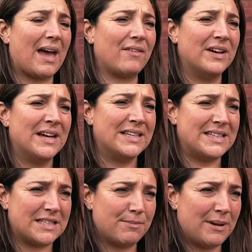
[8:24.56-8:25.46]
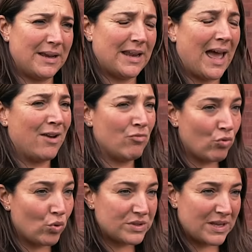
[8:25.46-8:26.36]
have discipline and
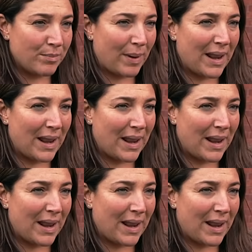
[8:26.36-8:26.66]
rules in